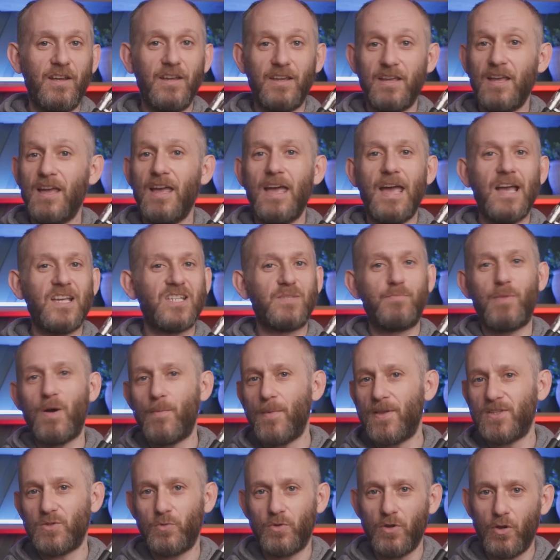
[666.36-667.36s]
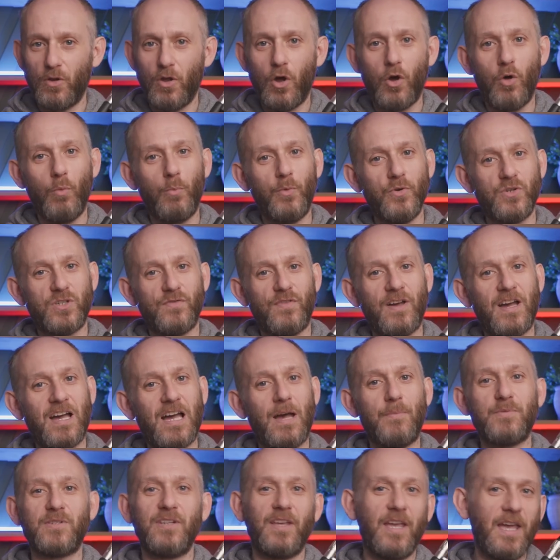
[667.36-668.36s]
like experimenting with a whole bunch of
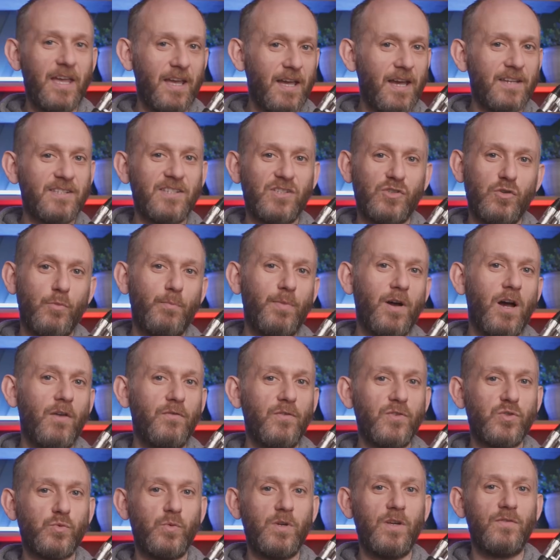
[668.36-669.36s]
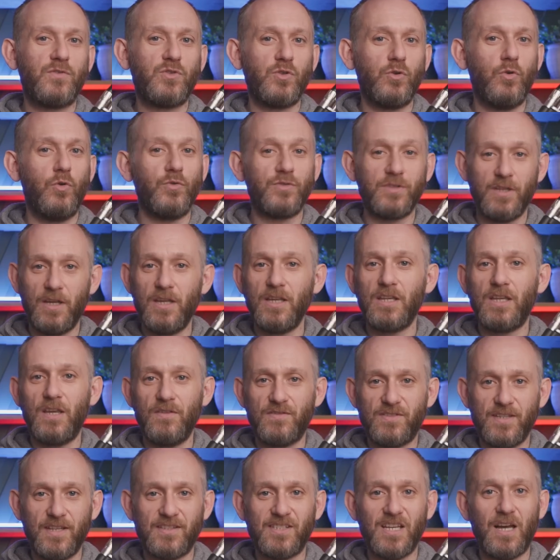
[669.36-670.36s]
apps and getting access to a powerful suite of tools. Give
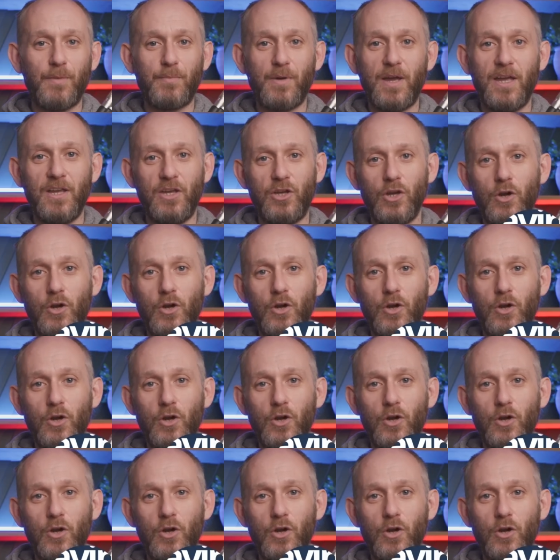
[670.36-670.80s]
Setapp a